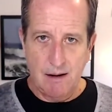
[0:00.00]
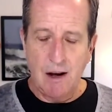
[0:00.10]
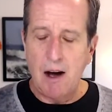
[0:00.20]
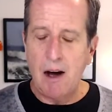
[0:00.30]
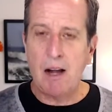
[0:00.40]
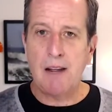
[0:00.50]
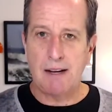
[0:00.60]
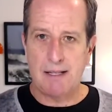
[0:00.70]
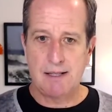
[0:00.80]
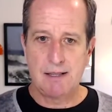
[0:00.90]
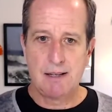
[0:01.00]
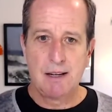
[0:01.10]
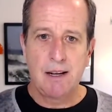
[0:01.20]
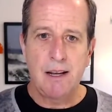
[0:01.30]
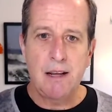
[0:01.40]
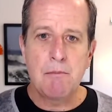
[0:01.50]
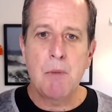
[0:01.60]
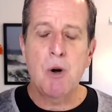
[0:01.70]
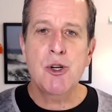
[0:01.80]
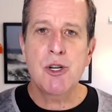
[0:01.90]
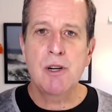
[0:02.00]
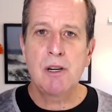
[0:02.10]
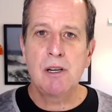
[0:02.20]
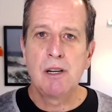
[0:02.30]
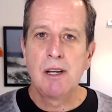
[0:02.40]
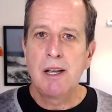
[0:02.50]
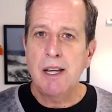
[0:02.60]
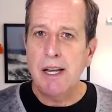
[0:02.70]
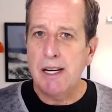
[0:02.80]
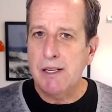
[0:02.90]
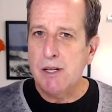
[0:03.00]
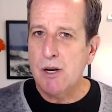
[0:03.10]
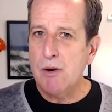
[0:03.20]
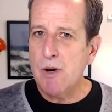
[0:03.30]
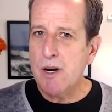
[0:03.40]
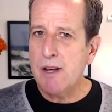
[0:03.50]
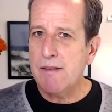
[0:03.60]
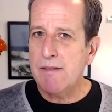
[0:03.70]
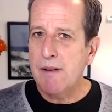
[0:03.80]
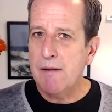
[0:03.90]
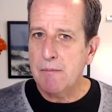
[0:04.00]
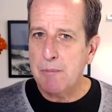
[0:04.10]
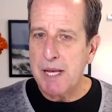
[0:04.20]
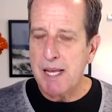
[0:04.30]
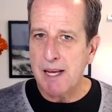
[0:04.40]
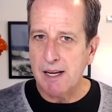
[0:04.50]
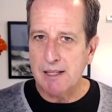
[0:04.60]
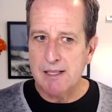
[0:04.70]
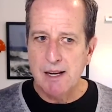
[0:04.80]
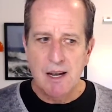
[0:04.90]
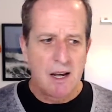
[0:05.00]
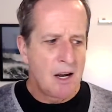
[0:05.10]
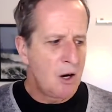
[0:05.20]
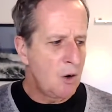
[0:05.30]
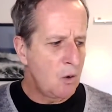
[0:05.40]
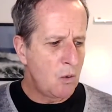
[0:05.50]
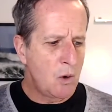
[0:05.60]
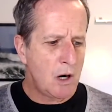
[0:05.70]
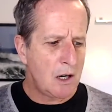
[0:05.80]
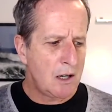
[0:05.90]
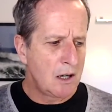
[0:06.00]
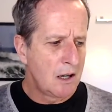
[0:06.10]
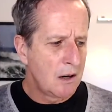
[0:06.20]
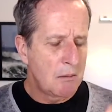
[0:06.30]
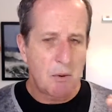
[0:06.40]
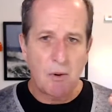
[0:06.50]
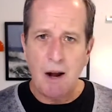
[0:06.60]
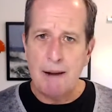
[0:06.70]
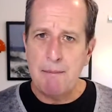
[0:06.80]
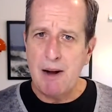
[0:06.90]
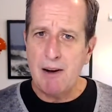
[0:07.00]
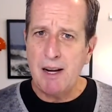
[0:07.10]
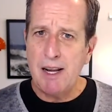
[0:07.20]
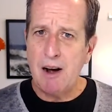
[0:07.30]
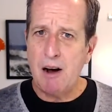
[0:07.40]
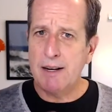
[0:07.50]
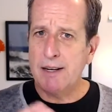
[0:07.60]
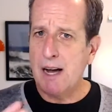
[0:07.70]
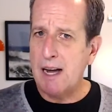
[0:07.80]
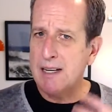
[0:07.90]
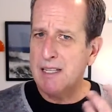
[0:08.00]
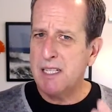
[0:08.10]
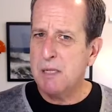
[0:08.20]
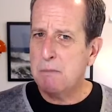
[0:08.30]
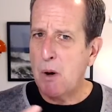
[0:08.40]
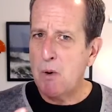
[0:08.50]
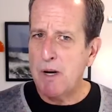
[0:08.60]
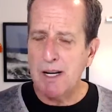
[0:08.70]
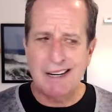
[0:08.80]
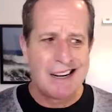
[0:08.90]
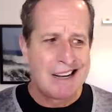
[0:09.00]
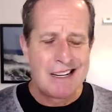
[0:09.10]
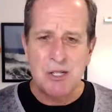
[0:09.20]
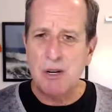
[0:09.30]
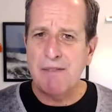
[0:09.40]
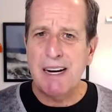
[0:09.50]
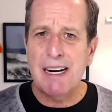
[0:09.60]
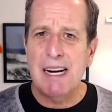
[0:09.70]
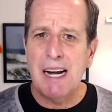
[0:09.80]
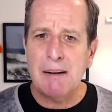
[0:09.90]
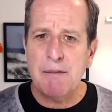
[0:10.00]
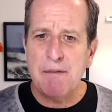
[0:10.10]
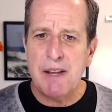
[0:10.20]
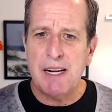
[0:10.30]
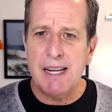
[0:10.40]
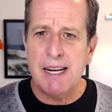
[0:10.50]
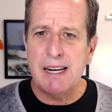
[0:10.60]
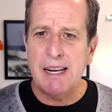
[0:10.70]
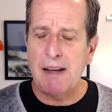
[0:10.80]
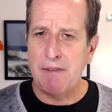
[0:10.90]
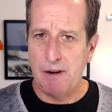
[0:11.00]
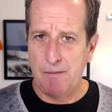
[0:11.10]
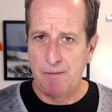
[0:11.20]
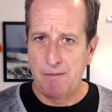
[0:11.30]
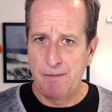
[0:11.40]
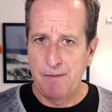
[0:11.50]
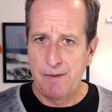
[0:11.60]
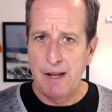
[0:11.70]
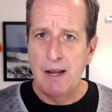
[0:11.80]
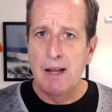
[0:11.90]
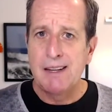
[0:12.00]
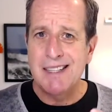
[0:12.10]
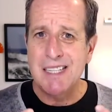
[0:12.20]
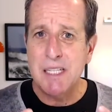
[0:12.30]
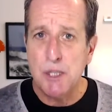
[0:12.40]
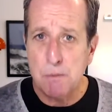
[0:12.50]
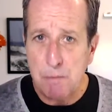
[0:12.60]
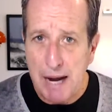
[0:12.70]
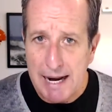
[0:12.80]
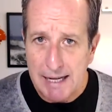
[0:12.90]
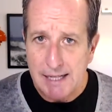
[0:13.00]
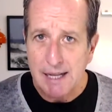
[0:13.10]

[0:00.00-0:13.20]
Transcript: all of us, emotional intuitive beings who work primarily on an unspoken, sort of a gut feeling level, despite